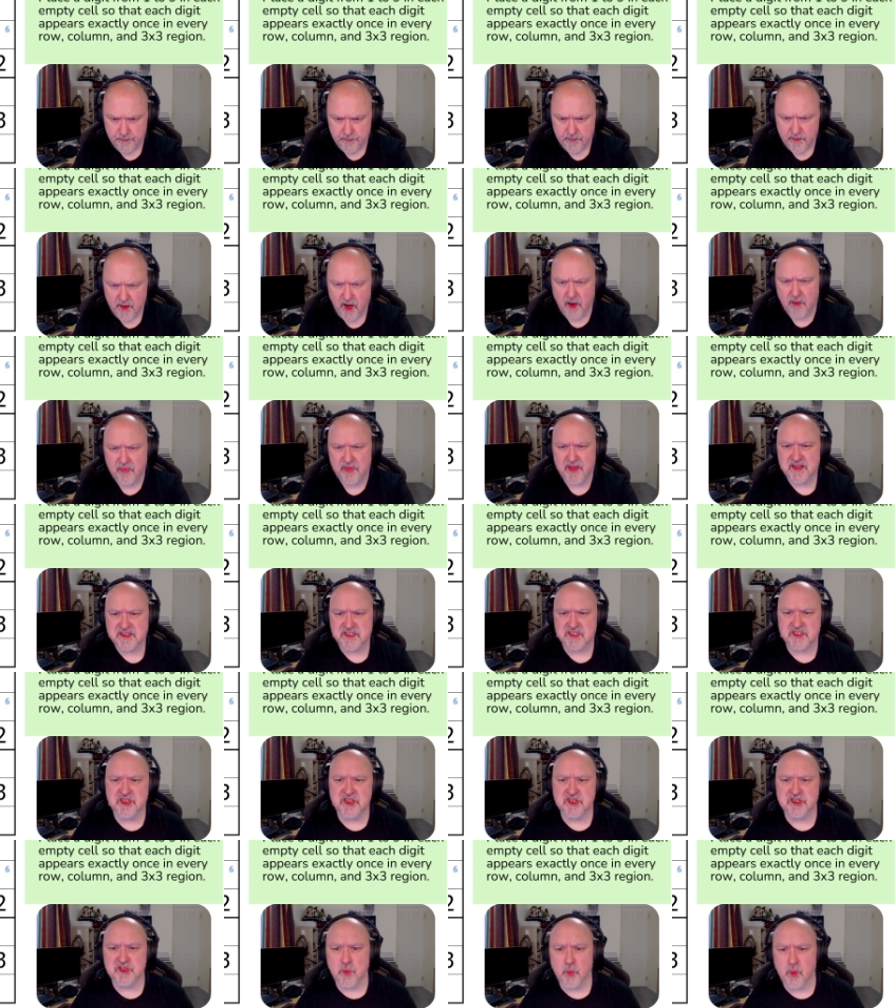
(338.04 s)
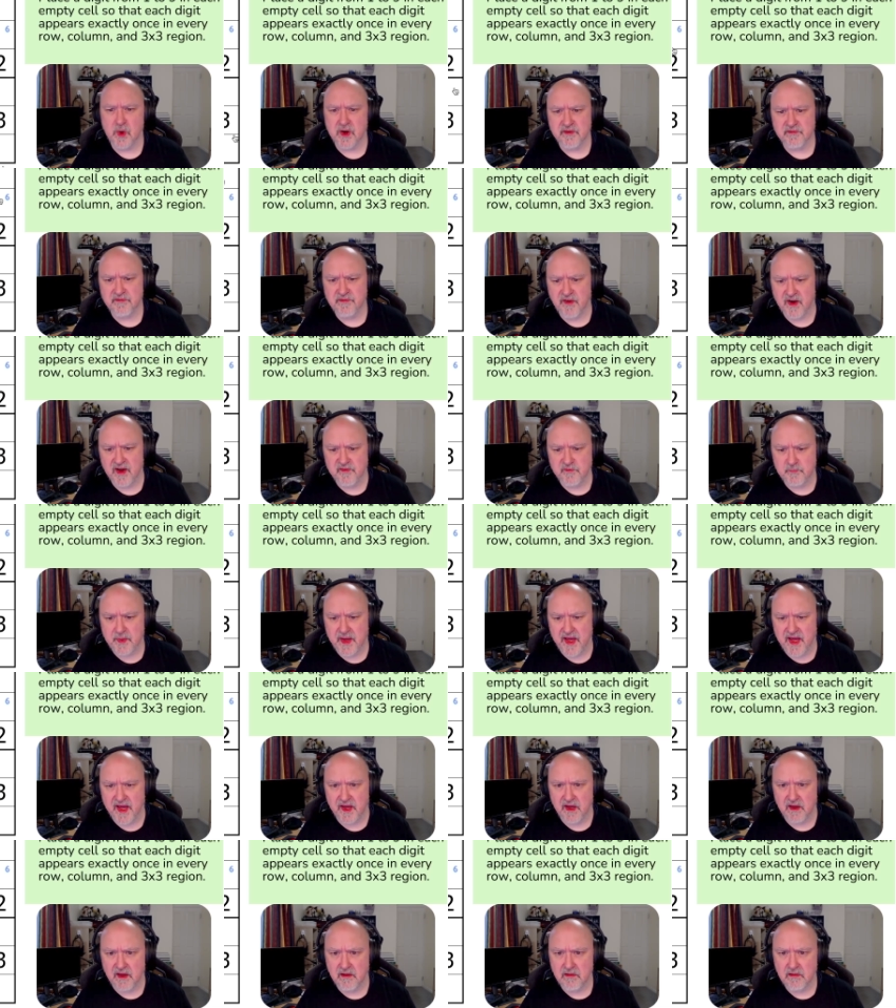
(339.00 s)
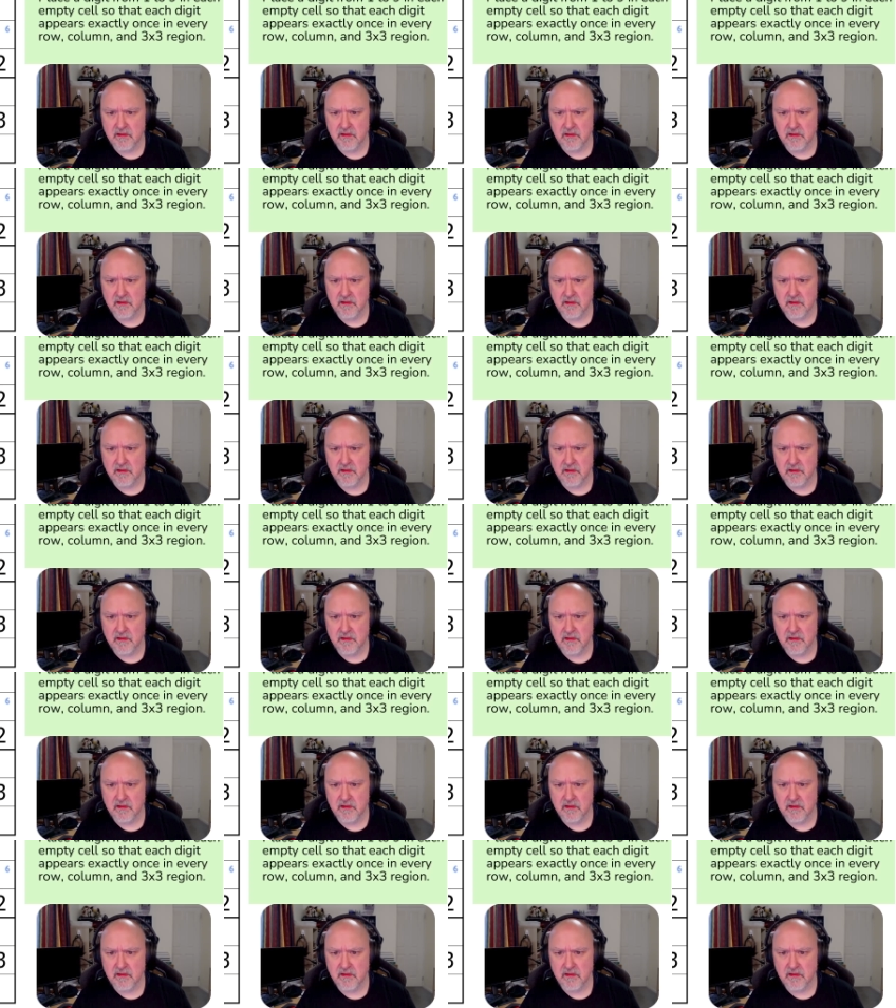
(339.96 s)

Oh, that's just a 1-5 pair.